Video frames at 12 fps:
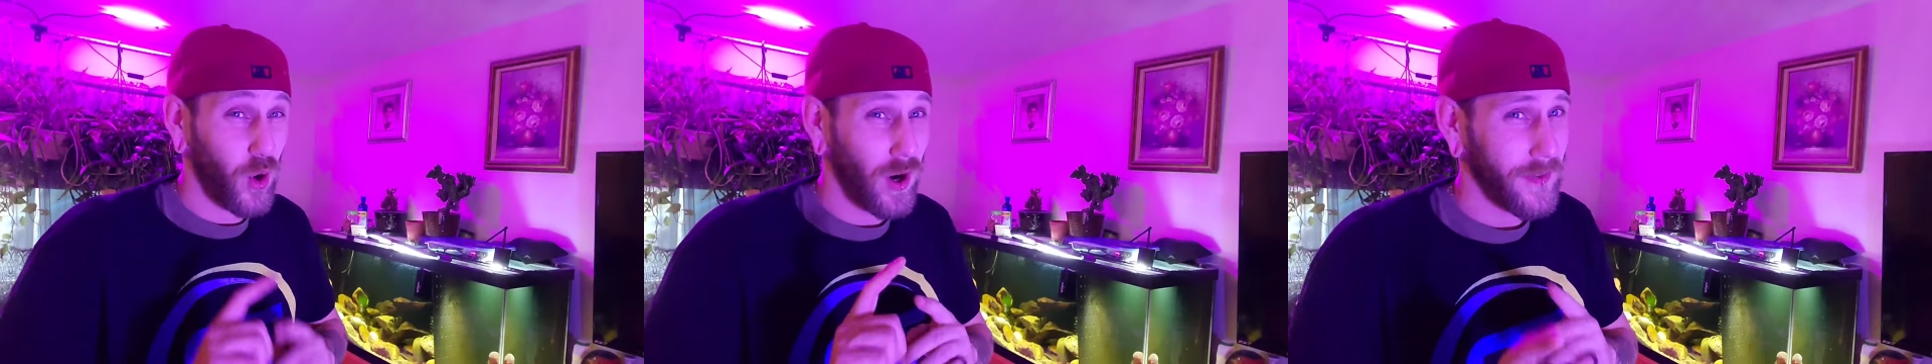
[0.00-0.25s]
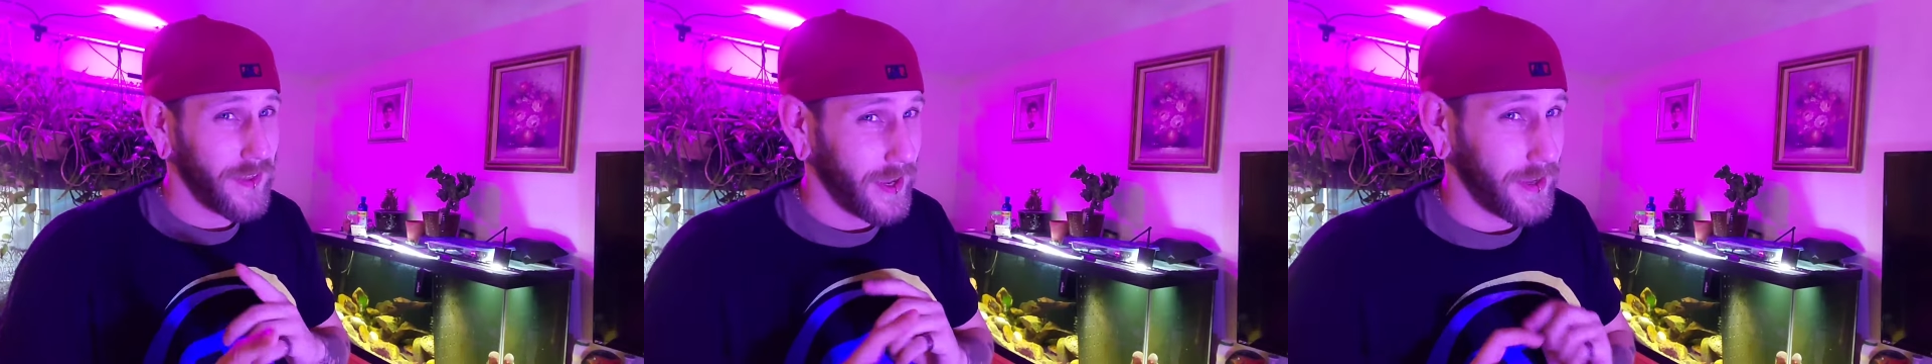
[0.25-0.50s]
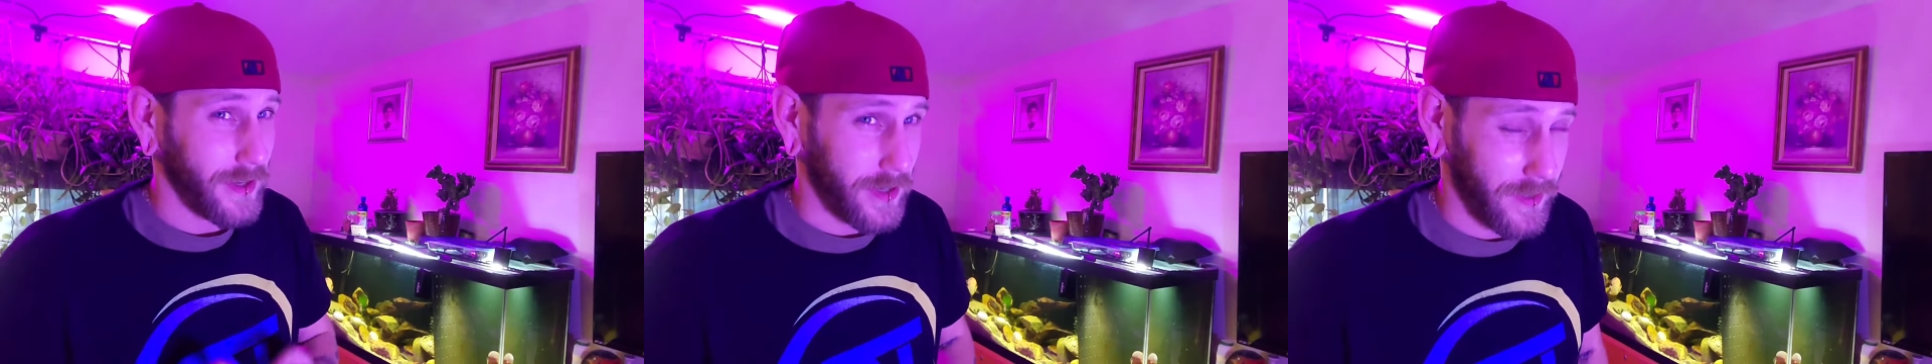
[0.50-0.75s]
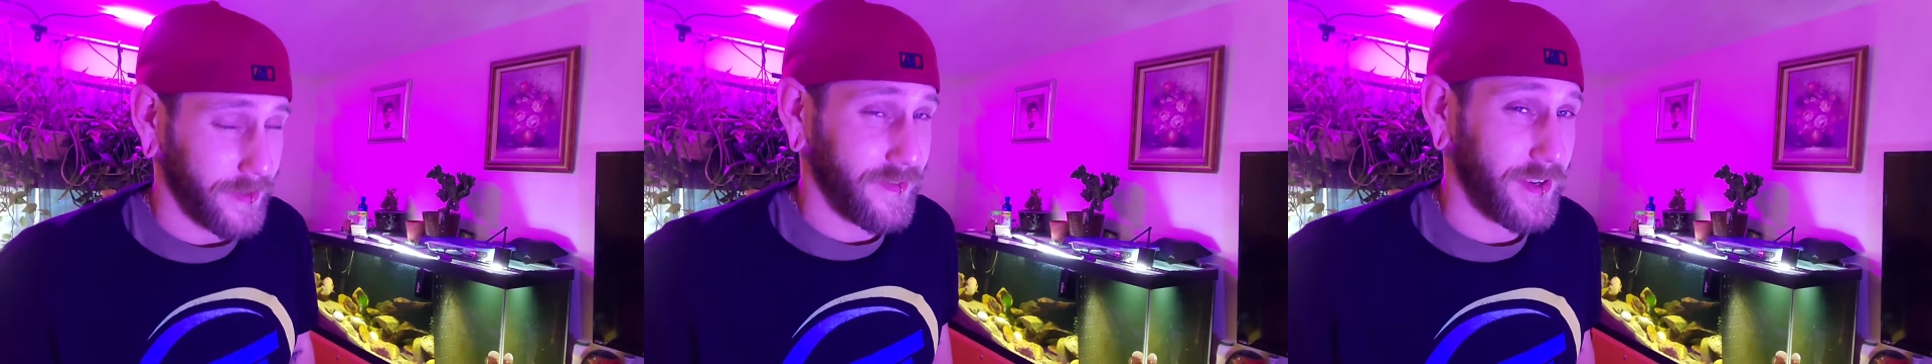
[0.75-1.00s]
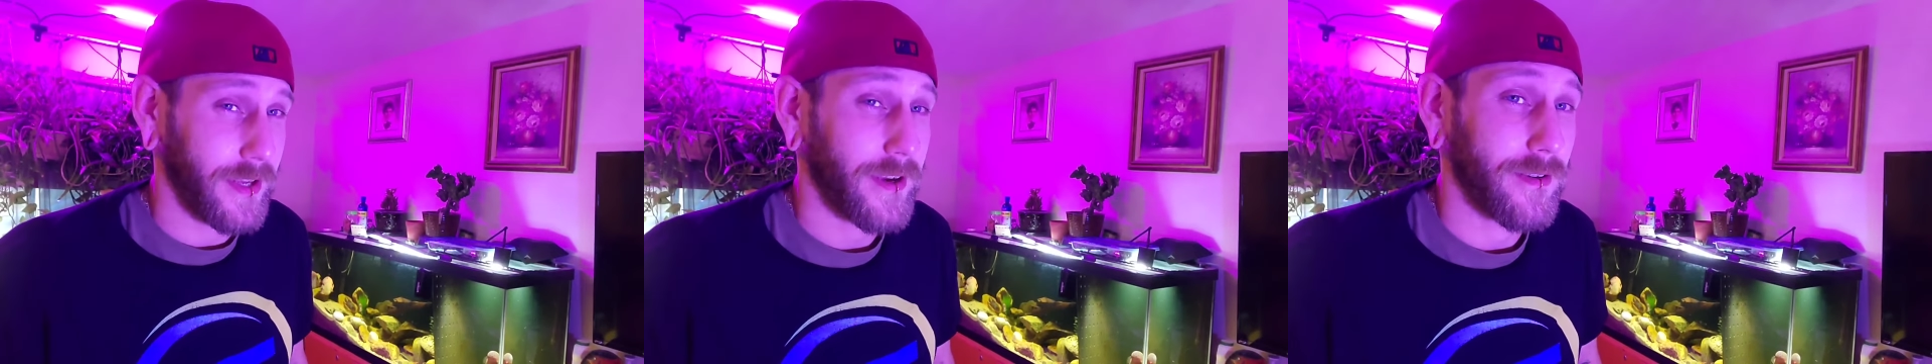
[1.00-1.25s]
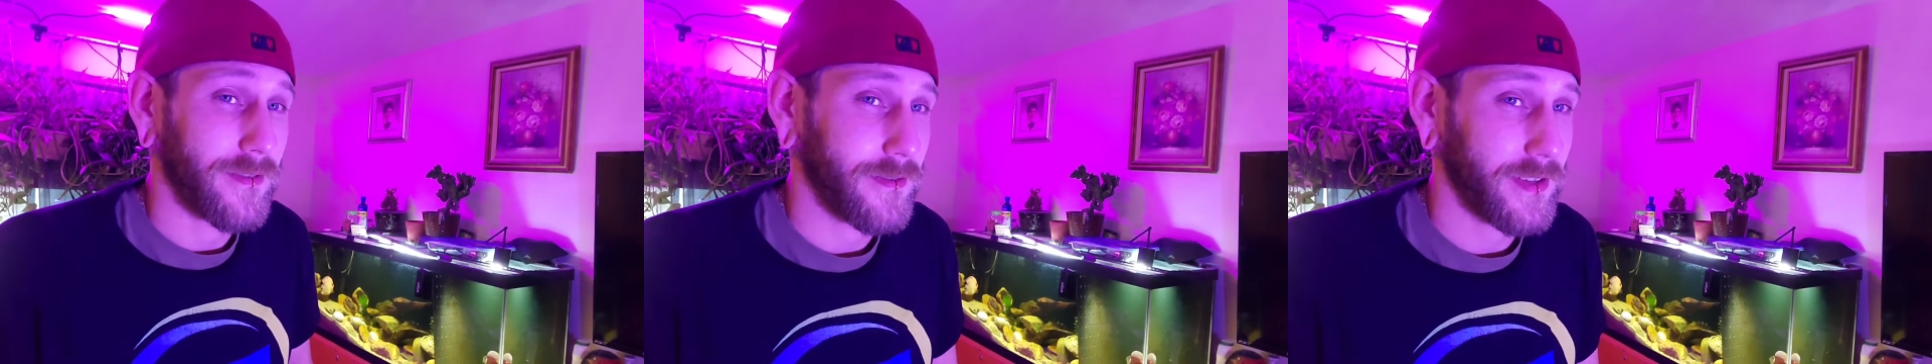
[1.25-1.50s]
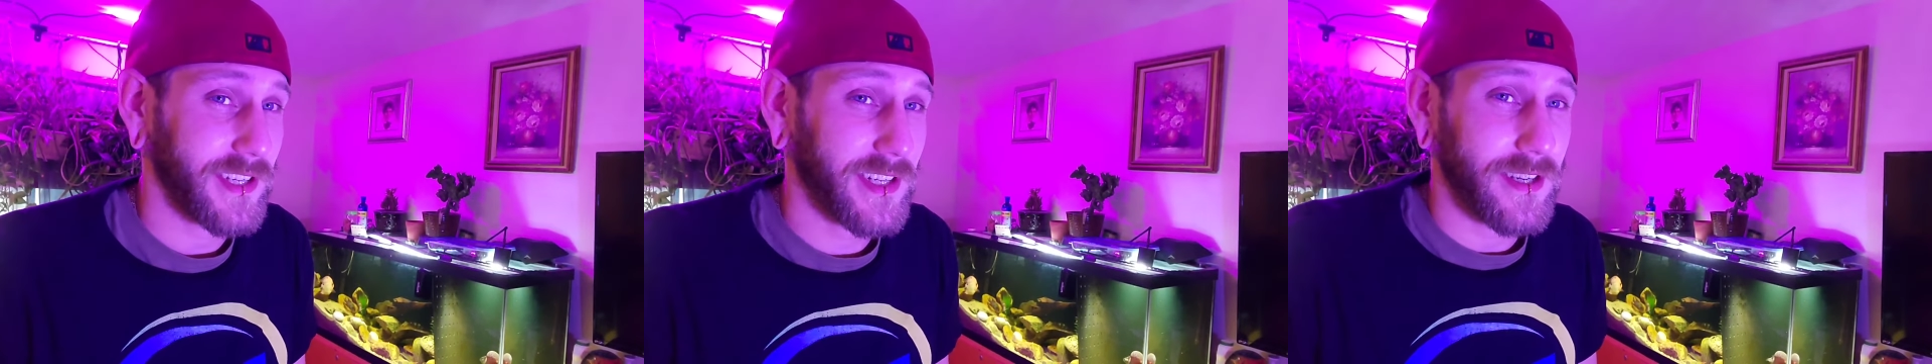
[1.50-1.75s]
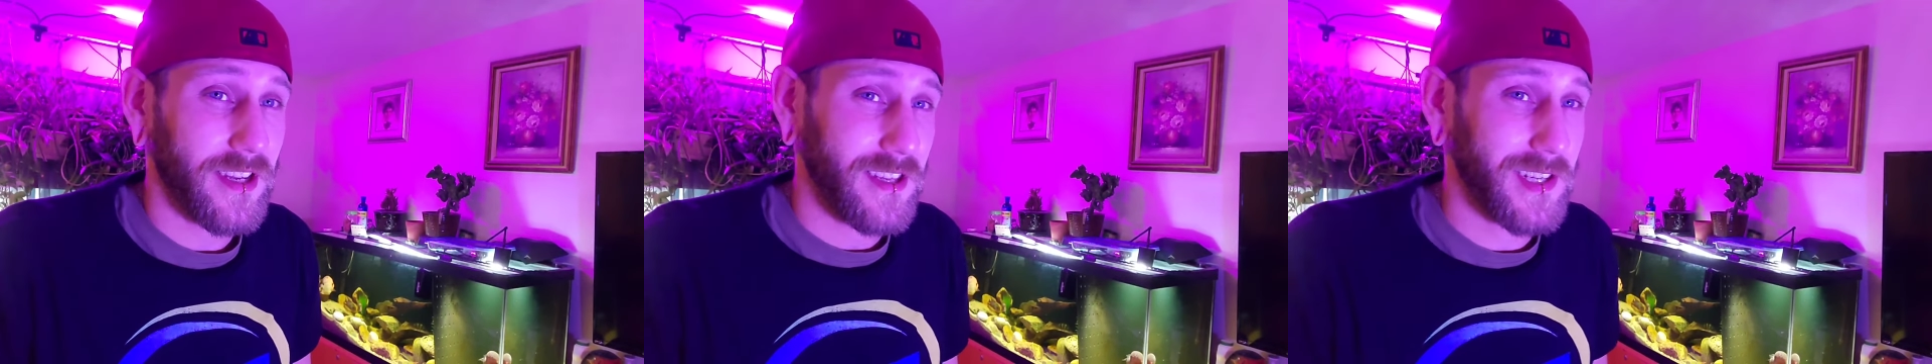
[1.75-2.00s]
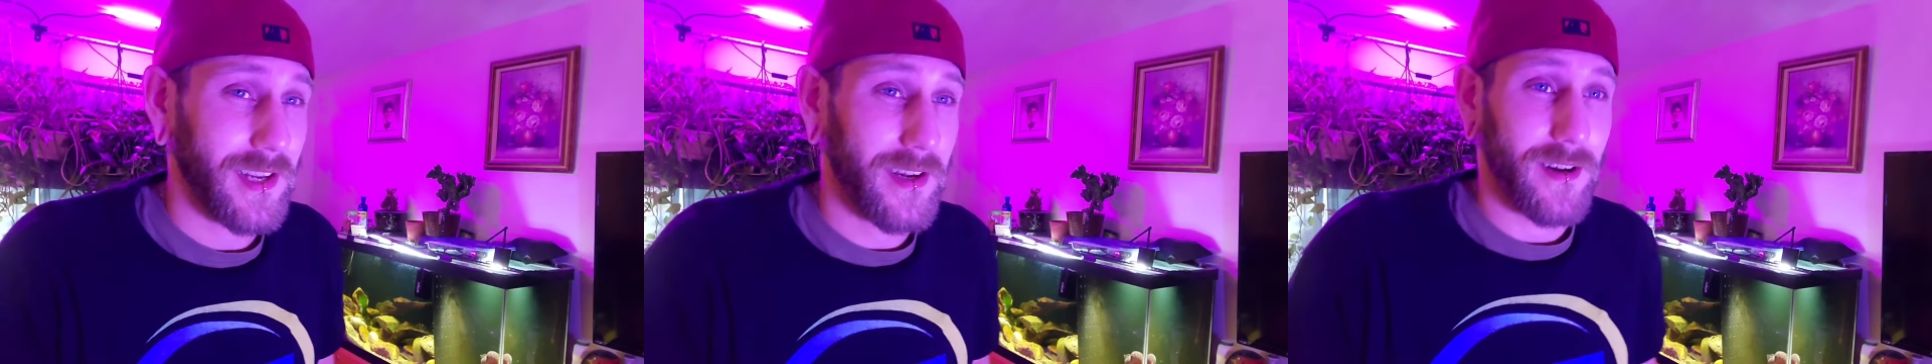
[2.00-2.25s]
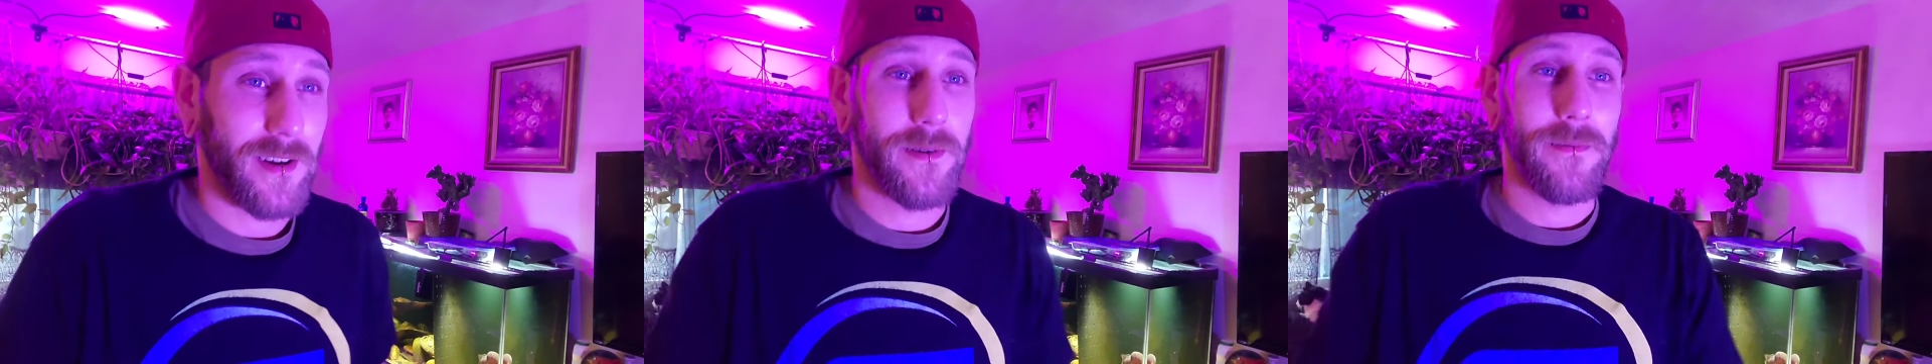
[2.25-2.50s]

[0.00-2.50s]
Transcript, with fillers: more on that in another video. Let's get to this heater.